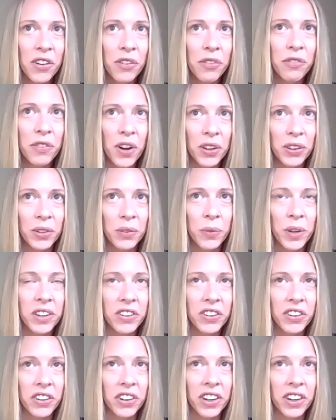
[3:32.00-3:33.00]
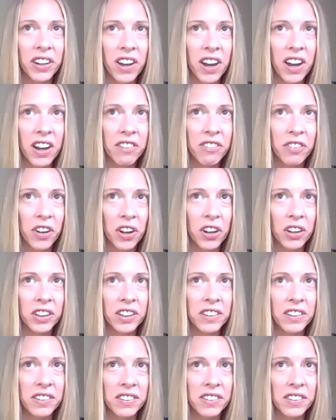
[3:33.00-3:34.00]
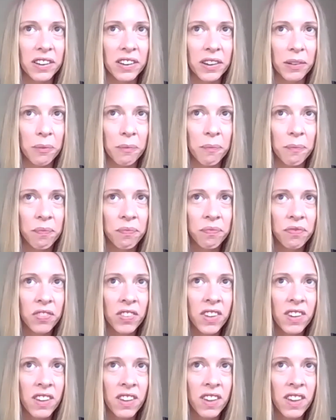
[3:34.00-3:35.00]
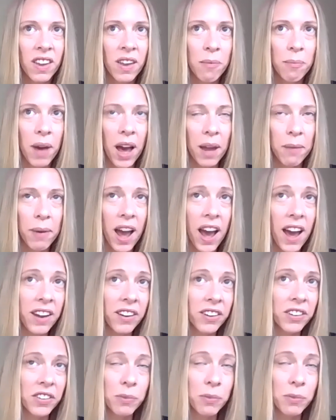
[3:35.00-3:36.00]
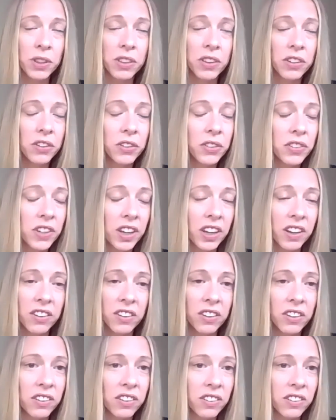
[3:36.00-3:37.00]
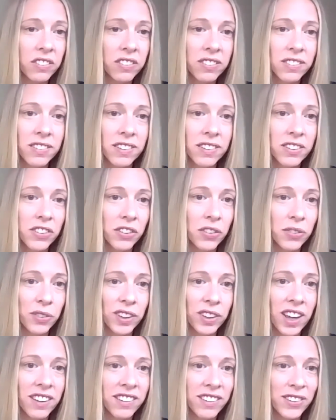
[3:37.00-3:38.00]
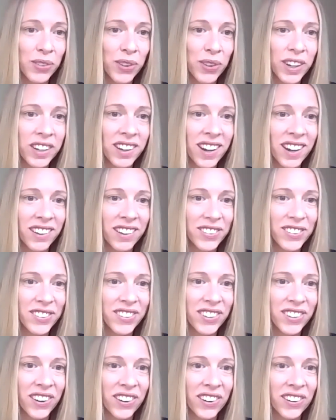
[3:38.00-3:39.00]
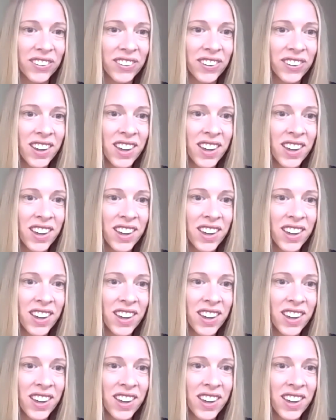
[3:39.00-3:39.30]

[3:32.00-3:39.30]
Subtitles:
fall and winter and not fall into some bad patterns. But the news cycle is just relentless right now. So